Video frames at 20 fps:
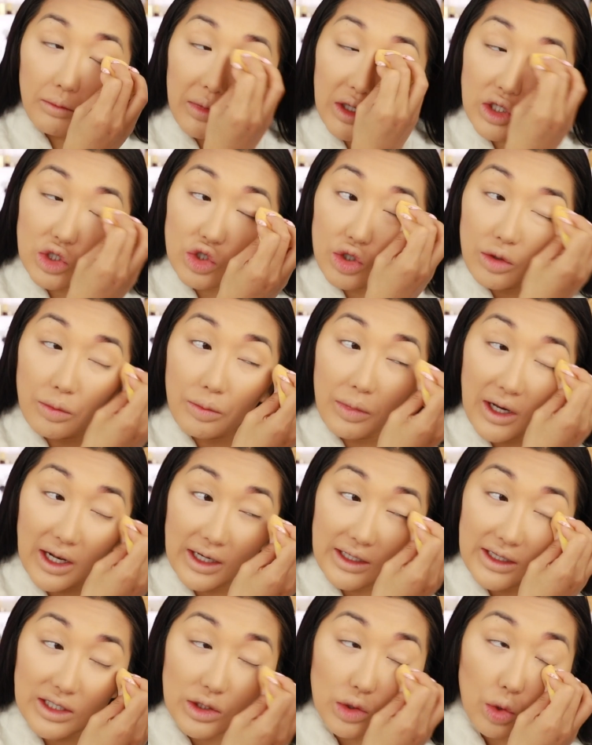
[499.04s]
Make sure you
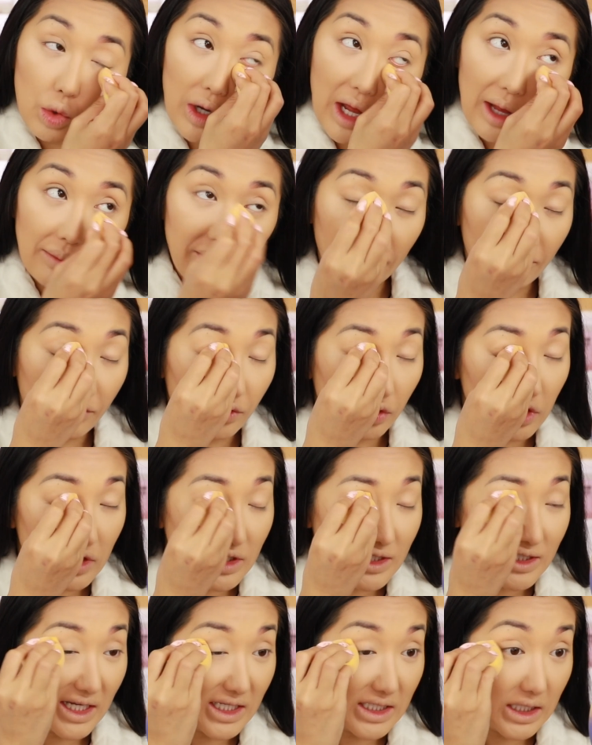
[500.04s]
blend this all out before you
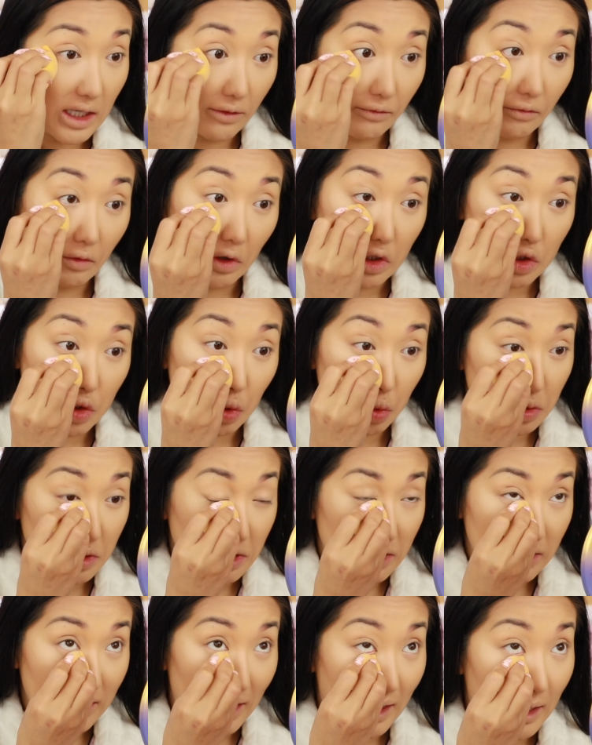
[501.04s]
set it, otherwise you'll
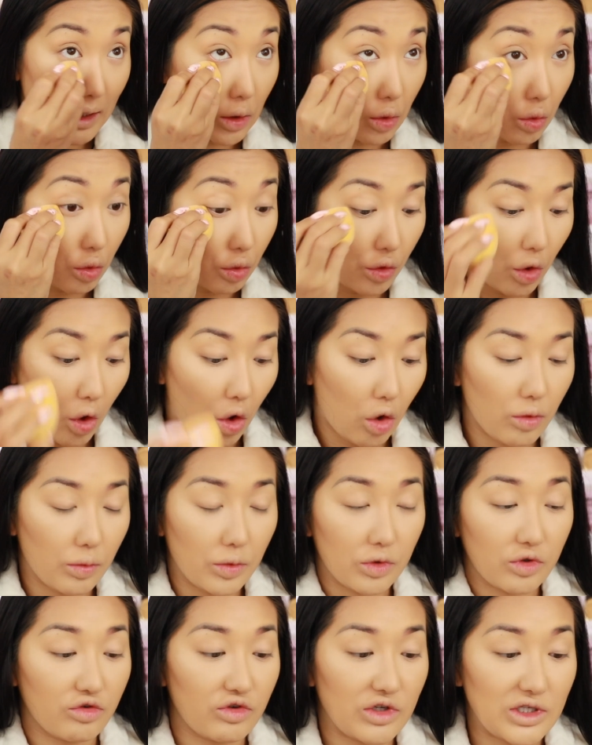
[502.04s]
set in all the
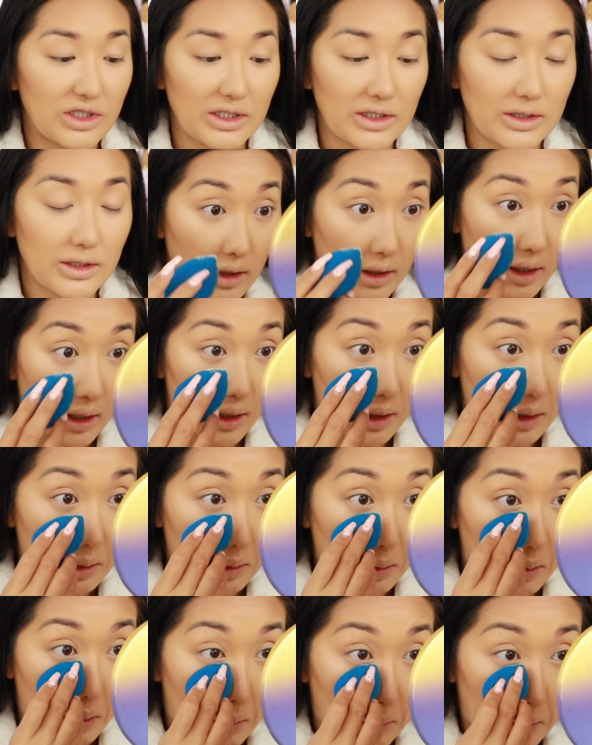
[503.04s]
horrible creases. Okay,
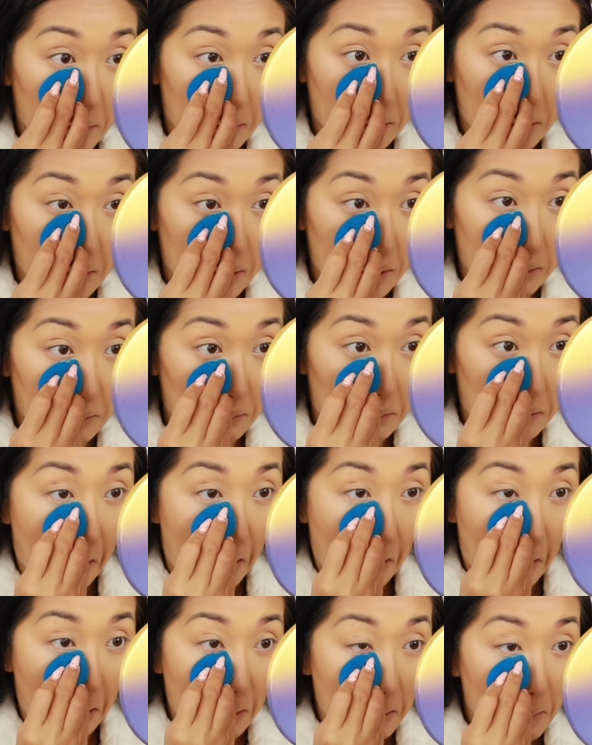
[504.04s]
now we're going underneath the
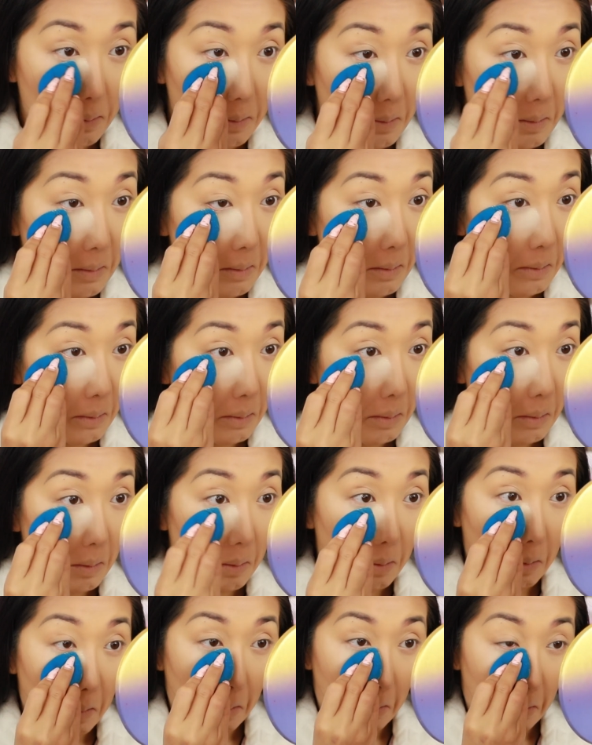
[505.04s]
eyes.
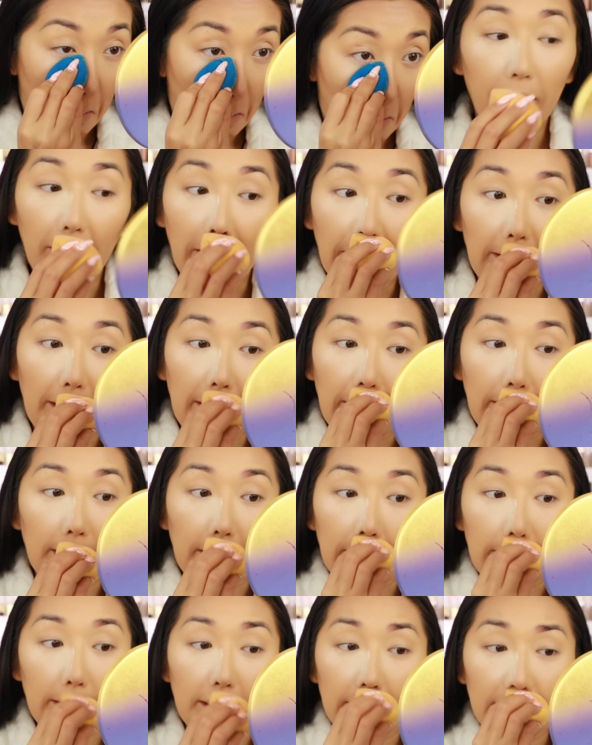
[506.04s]
Guys, this
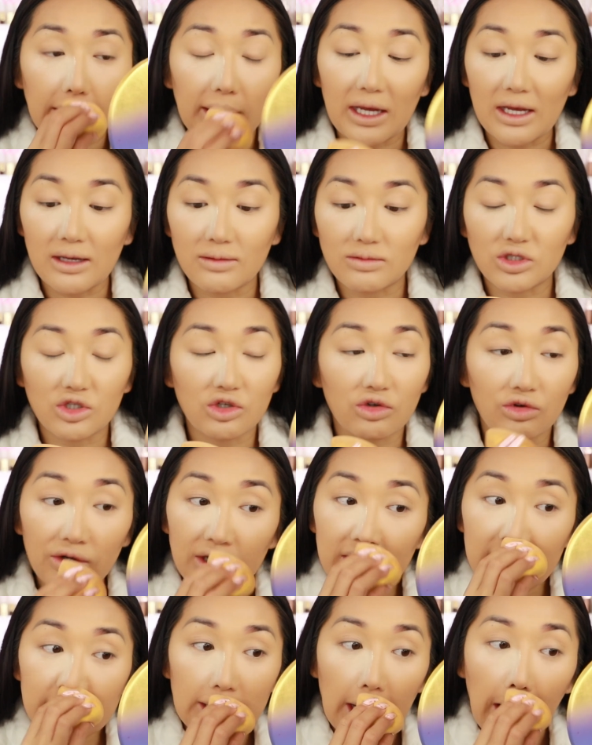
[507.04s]
foundation just keeps
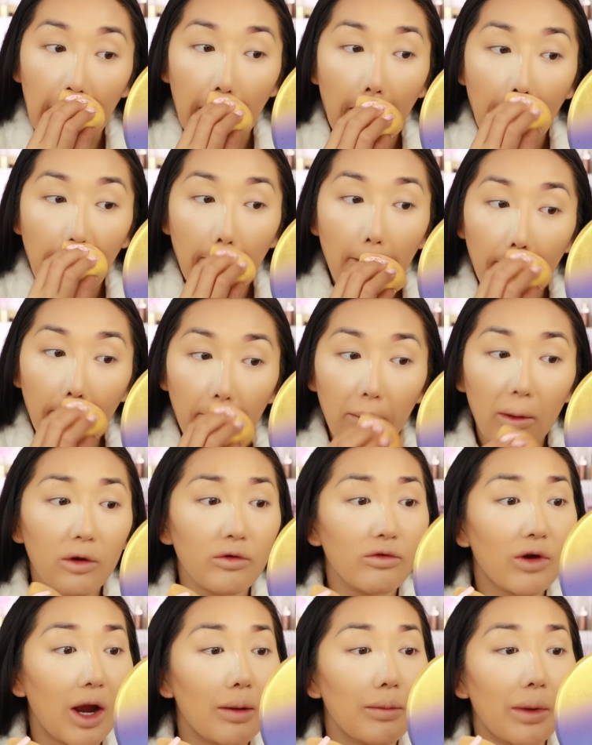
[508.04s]
creasing
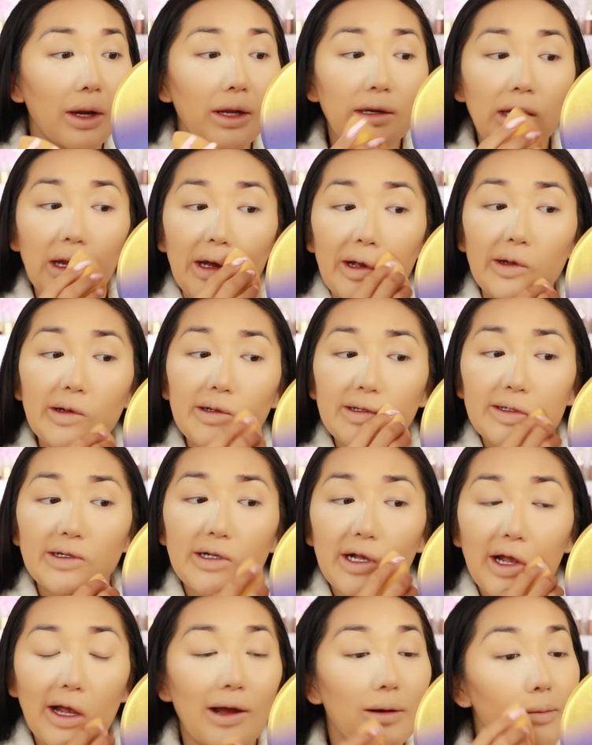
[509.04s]
around my nose
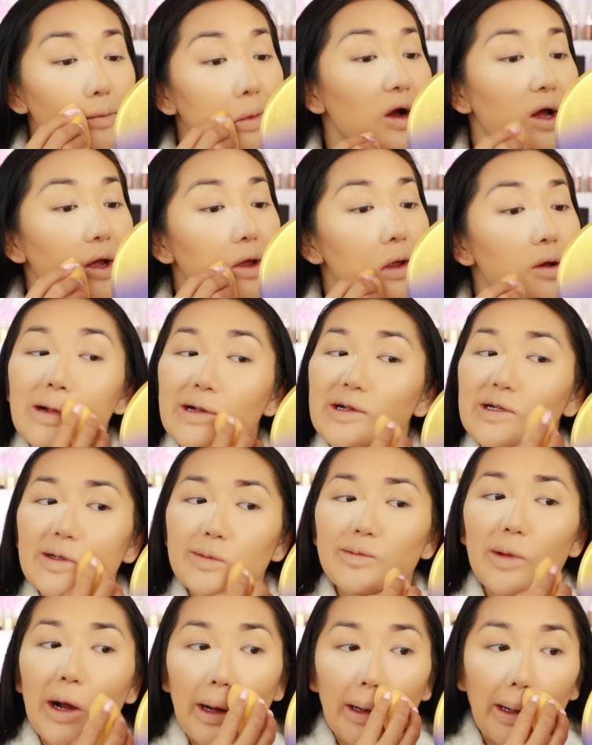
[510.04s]
and my
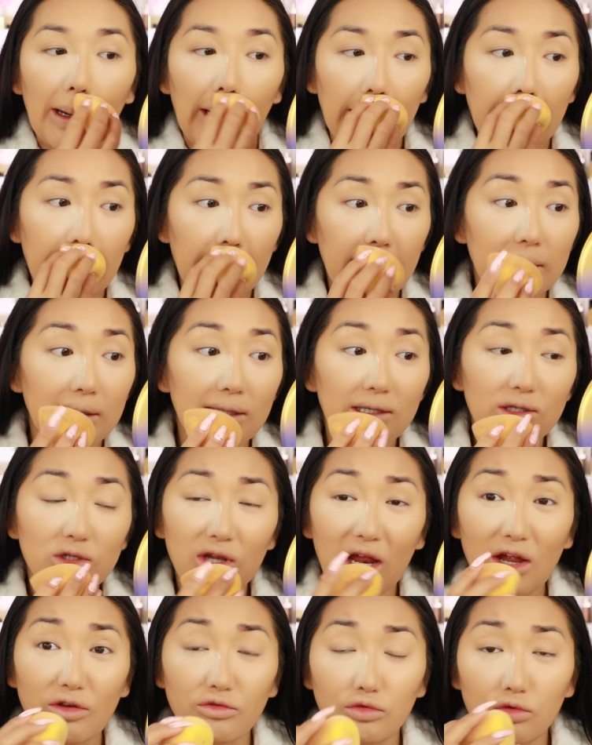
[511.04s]
smile lines. It's
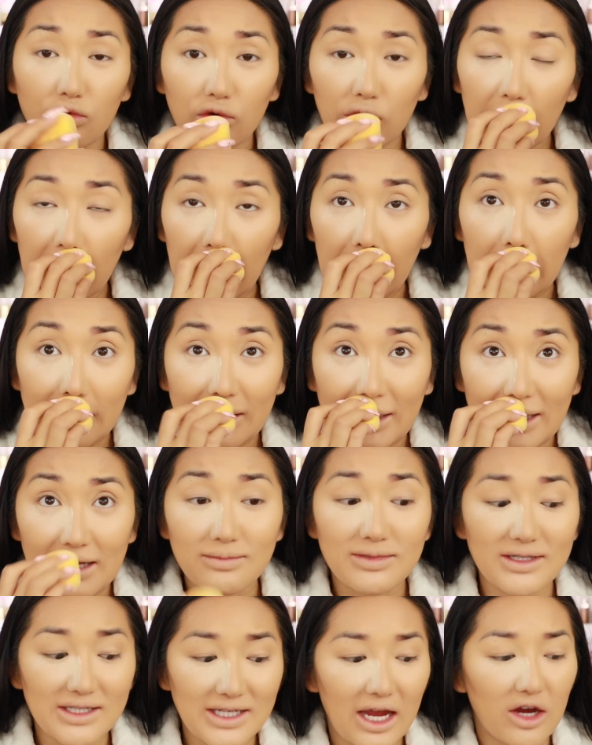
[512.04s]
literally like really
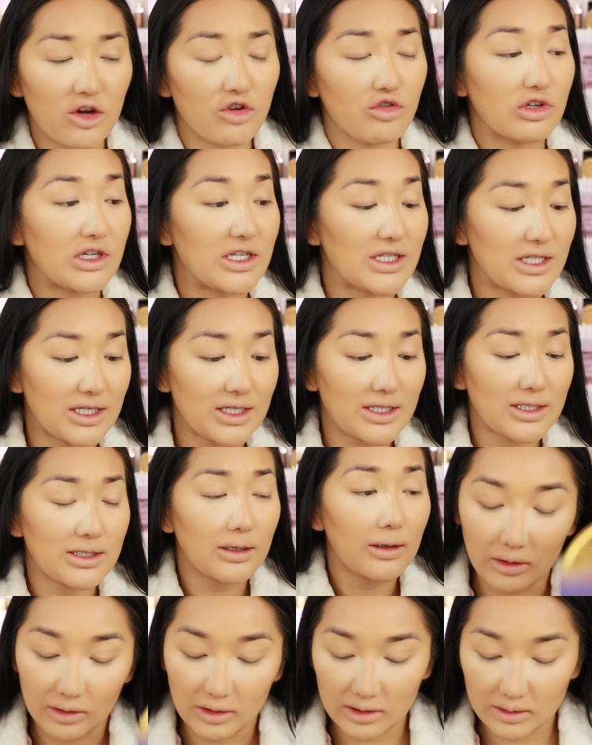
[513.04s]
deep set creases.
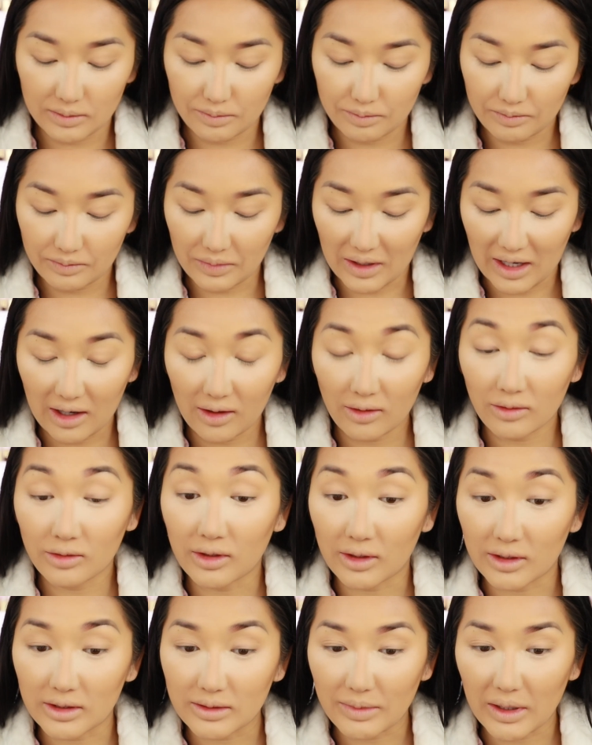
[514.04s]
This
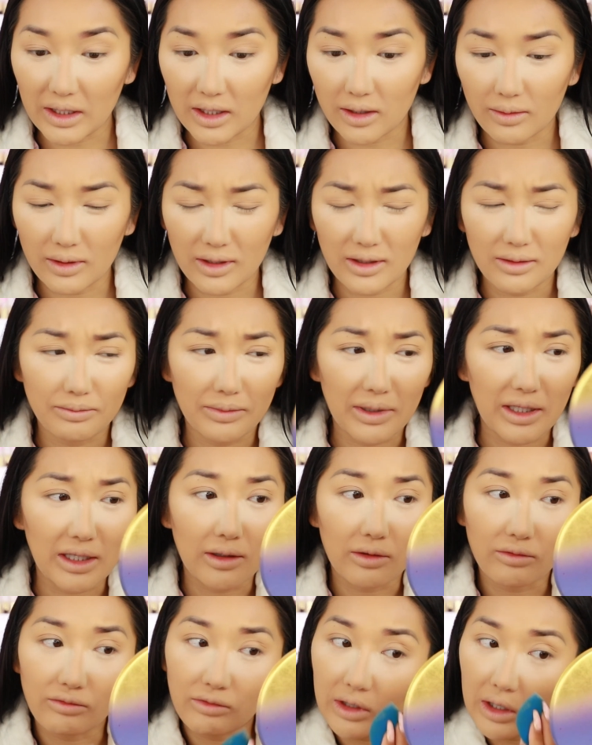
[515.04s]
powder is making me
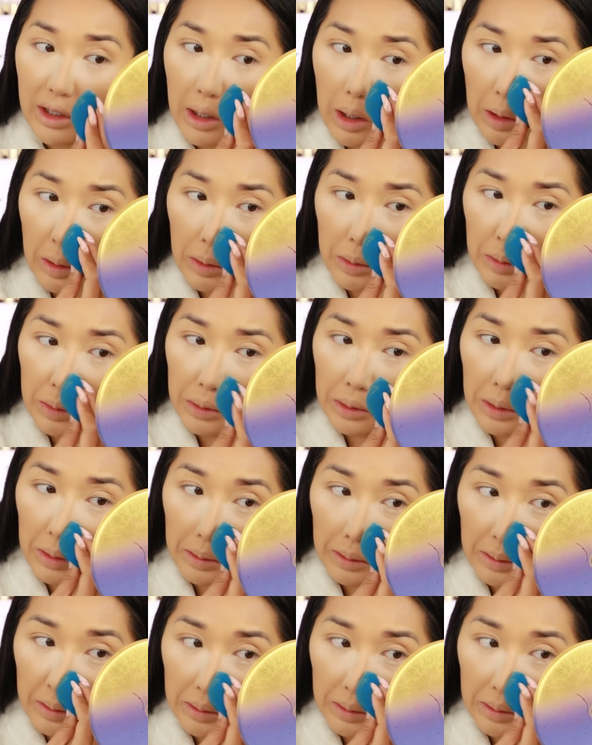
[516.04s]
look really old.